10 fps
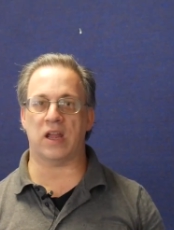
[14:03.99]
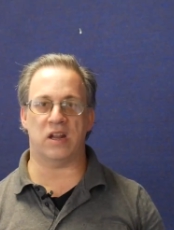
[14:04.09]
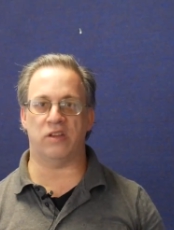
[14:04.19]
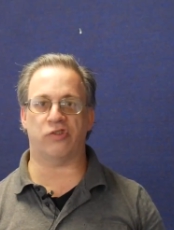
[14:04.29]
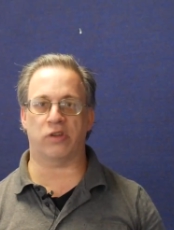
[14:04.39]

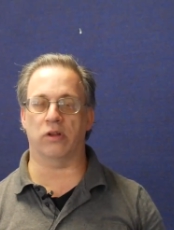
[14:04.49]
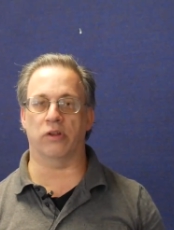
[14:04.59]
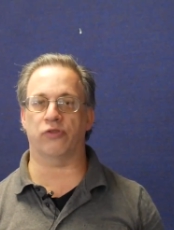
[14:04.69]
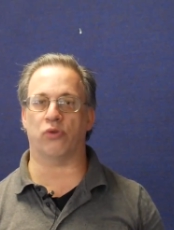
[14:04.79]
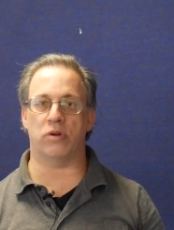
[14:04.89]
any
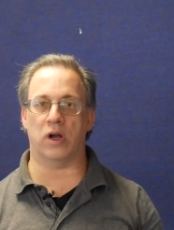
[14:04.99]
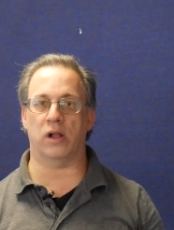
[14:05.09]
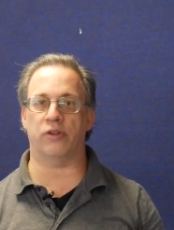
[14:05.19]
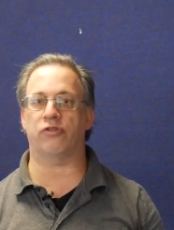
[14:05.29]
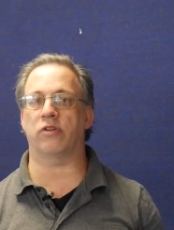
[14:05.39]
skills or
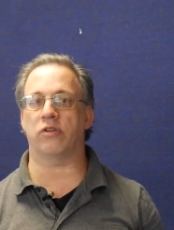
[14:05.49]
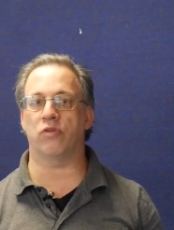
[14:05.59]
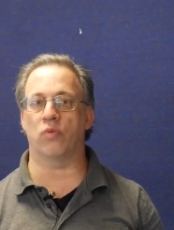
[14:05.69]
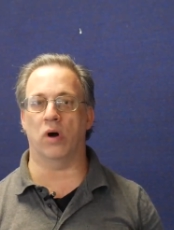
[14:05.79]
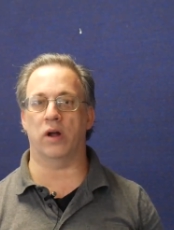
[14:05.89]
knowledge that
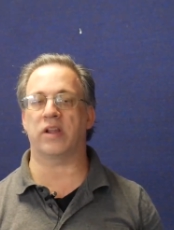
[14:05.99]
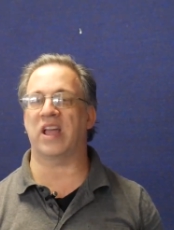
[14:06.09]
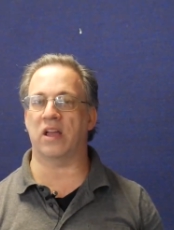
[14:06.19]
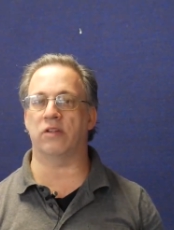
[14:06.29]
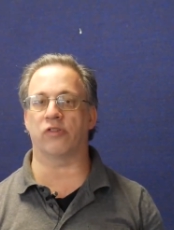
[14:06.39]
you want,
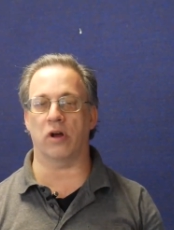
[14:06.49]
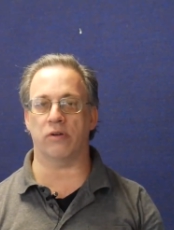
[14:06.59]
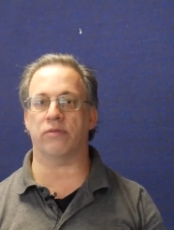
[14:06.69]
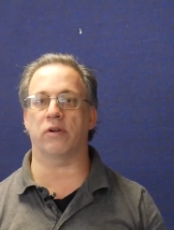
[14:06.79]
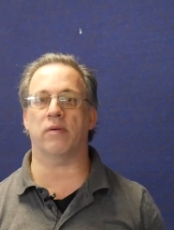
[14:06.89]
hands-on
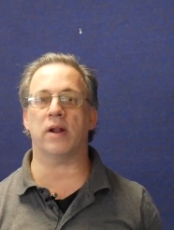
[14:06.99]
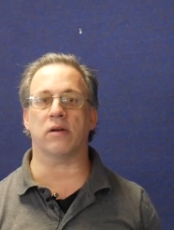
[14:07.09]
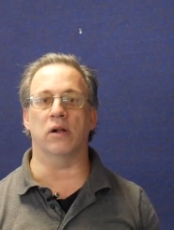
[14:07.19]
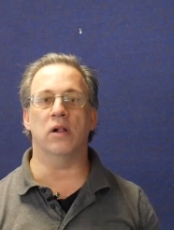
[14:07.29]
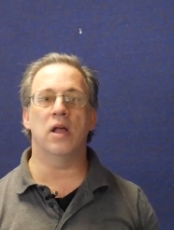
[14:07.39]
or
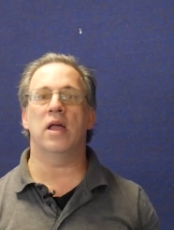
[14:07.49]
theoretical.